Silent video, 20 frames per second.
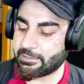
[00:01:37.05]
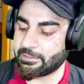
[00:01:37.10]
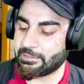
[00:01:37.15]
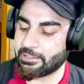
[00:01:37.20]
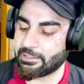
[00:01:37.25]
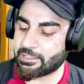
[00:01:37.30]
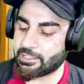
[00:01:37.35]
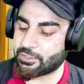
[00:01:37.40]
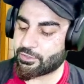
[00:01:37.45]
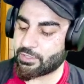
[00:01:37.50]

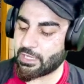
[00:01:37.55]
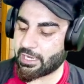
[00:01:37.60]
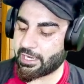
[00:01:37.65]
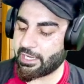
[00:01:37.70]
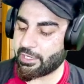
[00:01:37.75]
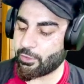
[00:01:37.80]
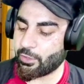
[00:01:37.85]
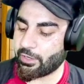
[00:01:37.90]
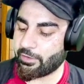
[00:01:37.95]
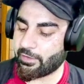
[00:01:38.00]
This is
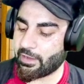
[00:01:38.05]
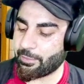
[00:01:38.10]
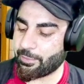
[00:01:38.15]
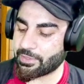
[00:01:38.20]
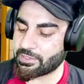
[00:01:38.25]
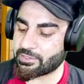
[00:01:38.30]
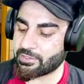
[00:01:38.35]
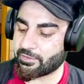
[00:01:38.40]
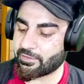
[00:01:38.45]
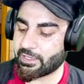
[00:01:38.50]
again
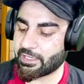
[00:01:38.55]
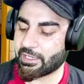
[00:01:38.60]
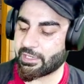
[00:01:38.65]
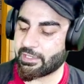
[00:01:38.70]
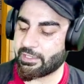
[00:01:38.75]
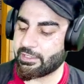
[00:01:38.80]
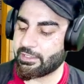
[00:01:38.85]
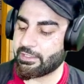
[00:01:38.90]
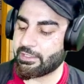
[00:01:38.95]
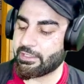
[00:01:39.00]
25% of data.
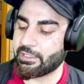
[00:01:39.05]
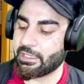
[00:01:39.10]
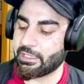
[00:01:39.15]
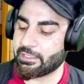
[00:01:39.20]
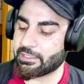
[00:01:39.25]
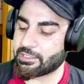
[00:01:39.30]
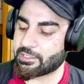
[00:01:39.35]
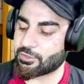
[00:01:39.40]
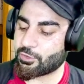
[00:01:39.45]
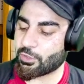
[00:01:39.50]

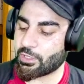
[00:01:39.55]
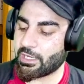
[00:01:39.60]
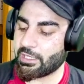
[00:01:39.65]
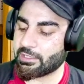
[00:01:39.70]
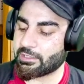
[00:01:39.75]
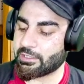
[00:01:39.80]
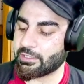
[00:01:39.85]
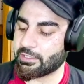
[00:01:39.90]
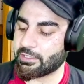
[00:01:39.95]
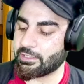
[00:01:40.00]
This is
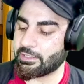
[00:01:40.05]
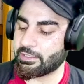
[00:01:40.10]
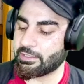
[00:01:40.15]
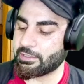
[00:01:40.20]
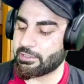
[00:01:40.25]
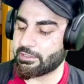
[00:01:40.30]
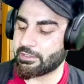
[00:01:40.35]
quartile 3rd,